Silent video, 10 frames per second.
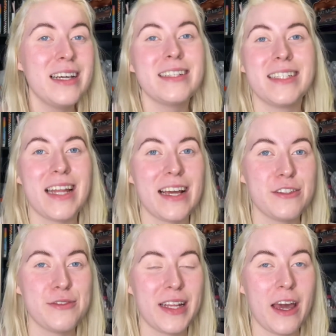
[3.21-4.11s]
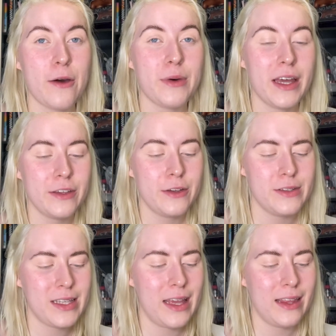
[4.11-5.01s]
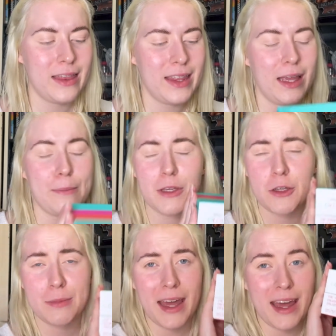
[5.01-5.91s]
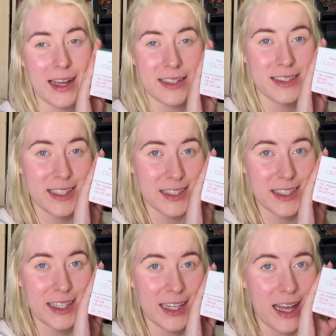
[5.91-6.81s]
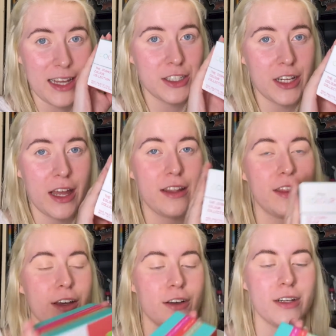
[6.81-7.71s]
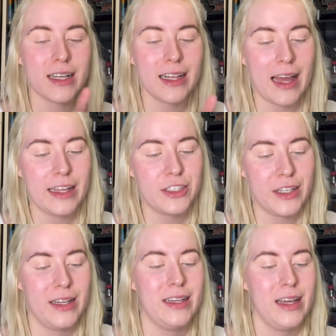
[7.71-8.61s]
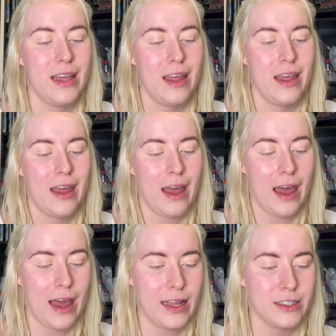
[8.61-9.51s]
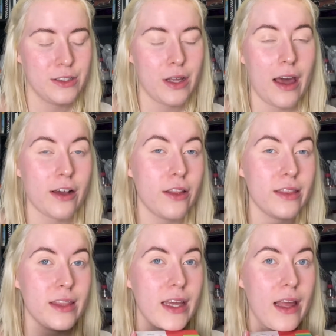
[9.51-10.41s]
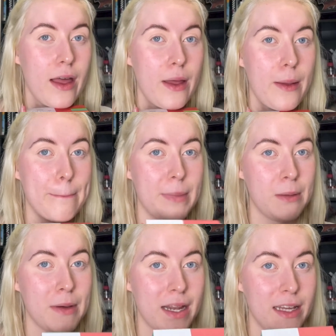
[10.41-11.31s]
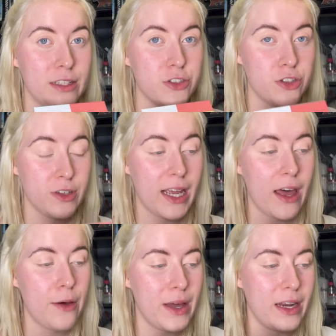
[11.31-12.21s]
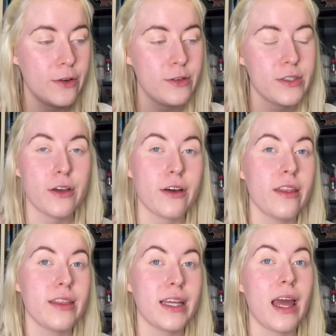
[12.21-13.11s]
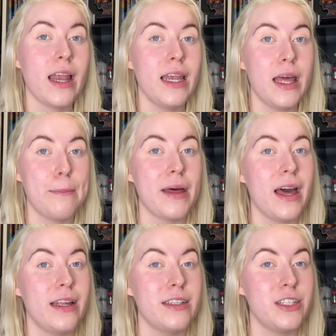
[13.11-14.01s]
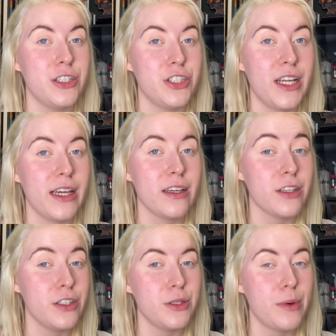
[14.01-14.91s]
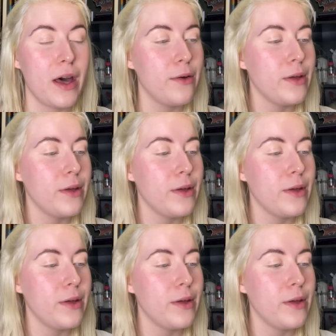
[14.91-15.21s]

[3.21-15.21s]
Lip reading: Today's video we're using the Beauty Bay X Disney collection, the colour collection, and I got the mini palette trio, and I also got the lip and cheek duo,